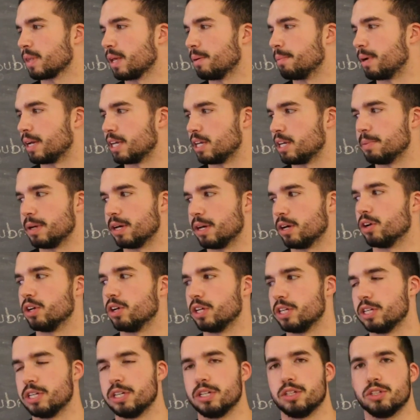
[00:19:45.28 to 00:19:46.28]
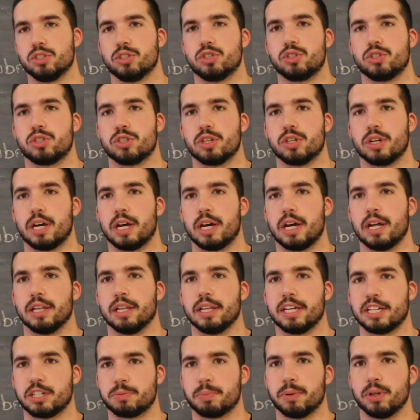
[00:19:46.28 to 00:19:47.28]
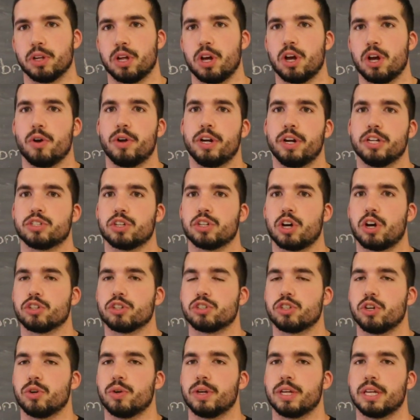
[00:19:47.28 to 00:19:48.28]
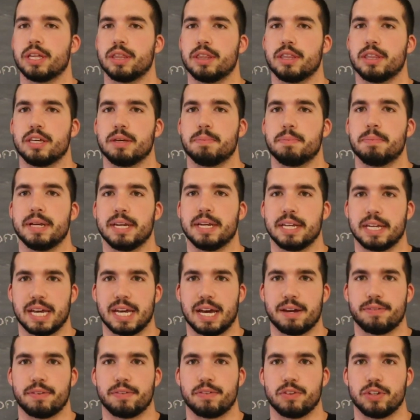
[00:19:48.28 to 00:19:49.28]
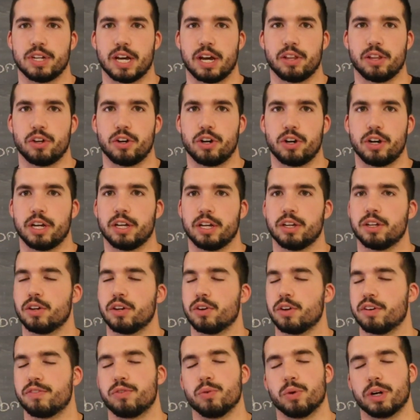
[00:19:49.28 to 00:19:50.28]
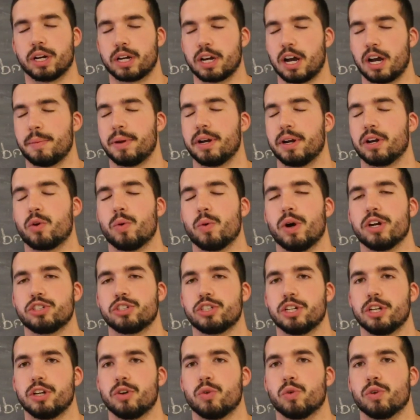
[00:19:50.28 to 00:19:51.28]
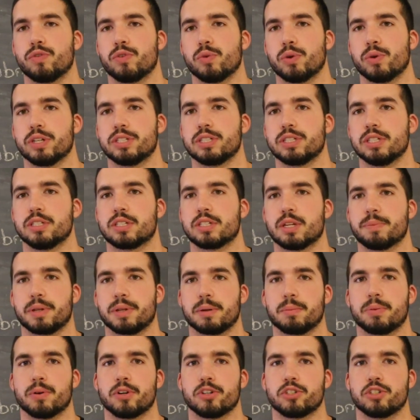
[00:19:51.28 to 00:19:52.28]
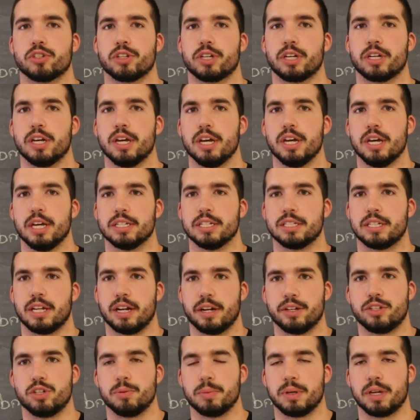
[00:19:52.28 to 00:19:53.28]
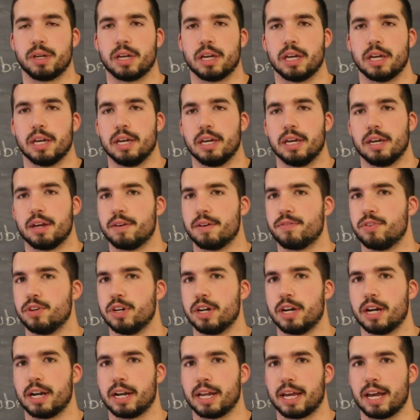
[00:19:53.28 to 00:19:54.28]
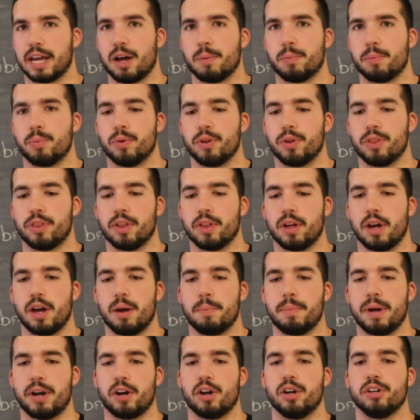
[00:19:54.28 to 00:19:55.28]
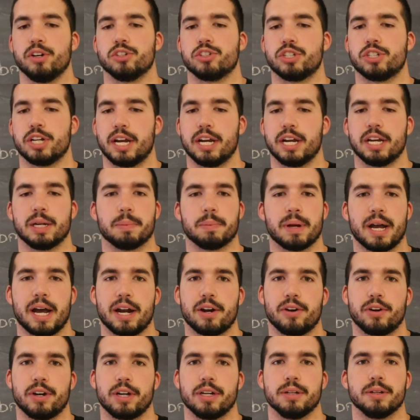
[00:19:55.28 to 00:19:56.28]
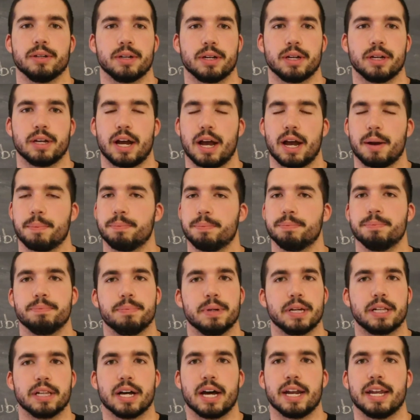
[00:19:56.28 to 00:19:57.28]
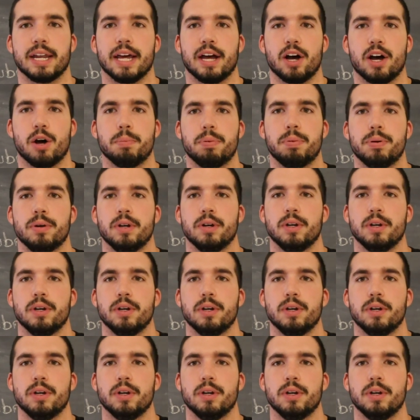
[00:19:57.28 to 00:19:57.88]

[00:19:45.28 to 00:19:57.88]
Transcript: my email is linked below, and it's also in the PDF if you downloaded it. If you want to comment a question, or if you want to send something personally, send it to me. If you need any help with better understanding battery, I'd be glad to help.